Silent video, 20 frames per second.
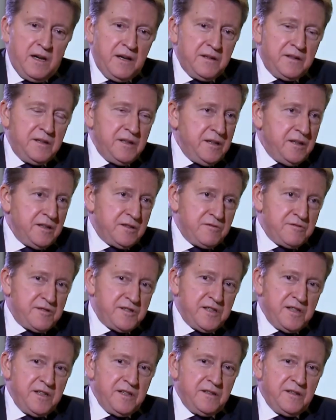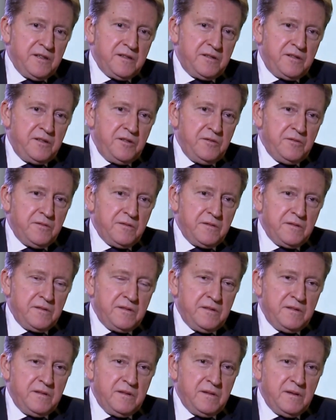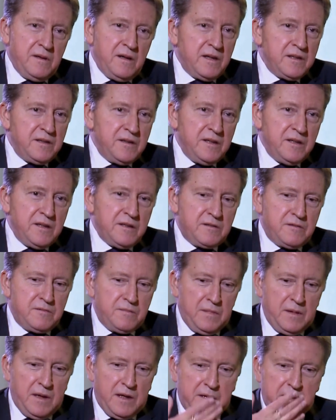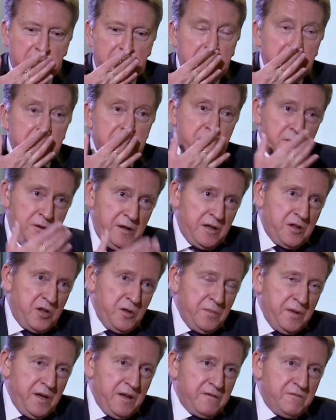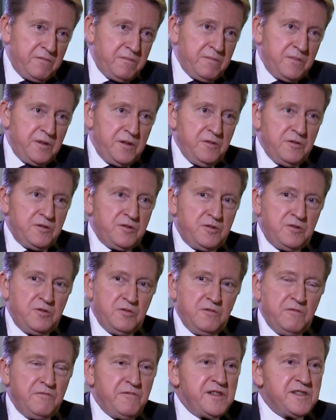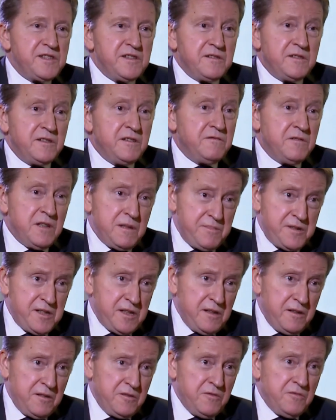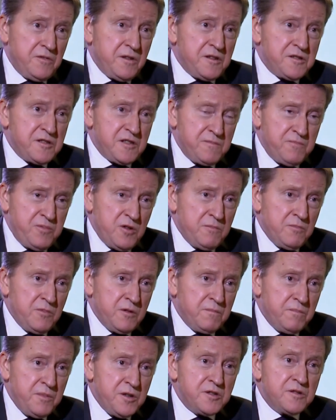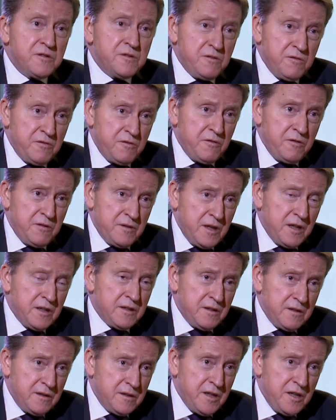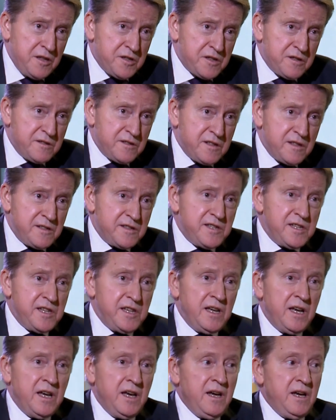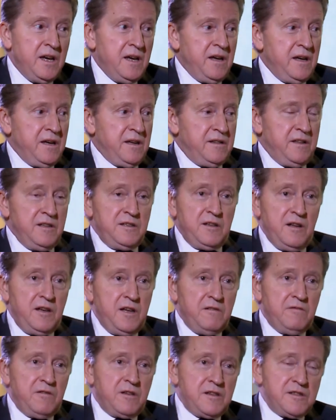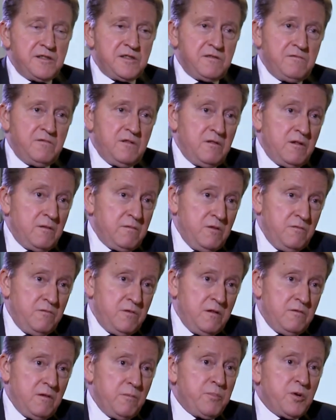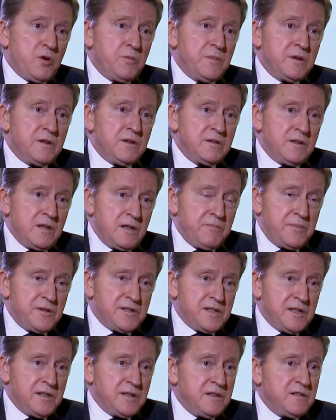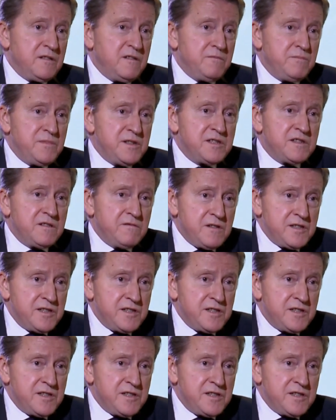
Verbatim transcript: I dare to say that you, I dare, I dare to recommend you to visit the website of Russia's permanent mission to the United Nations and see the deliveries of our, of our permanent representative, Mr.